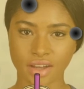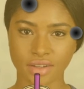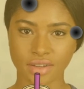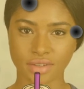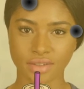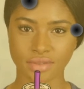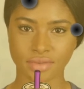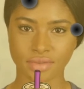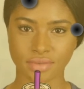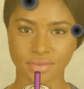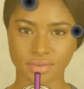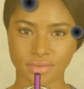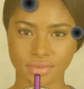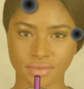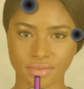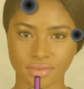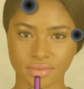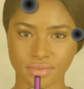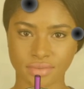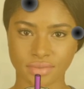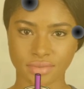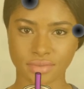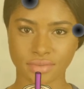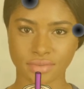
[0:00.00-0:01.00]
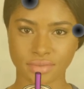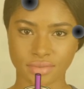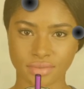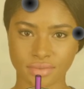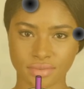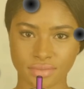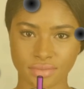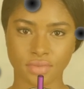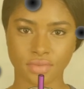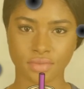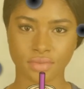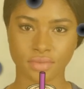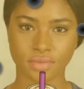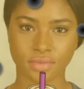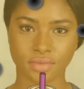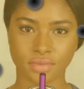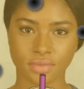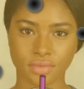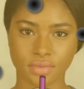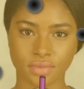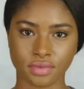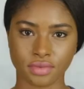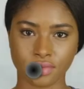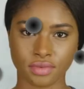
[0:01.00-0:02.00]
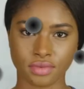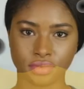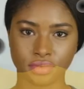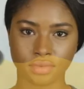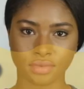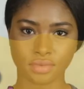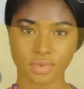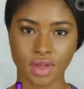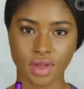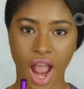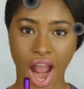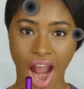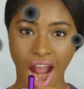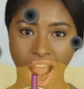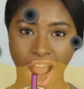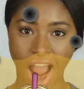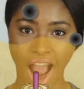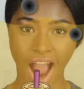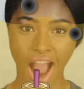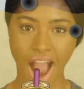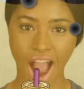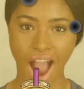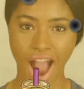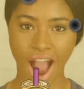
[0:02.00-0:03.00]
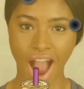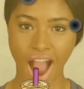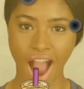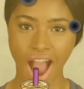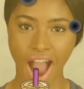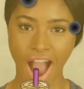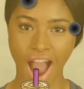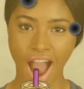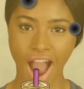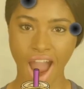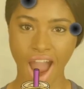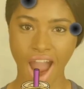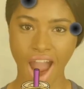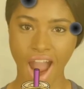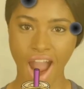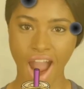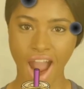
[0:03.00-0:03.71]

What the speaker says: add that as your twin name, and it starts when you open your mouth.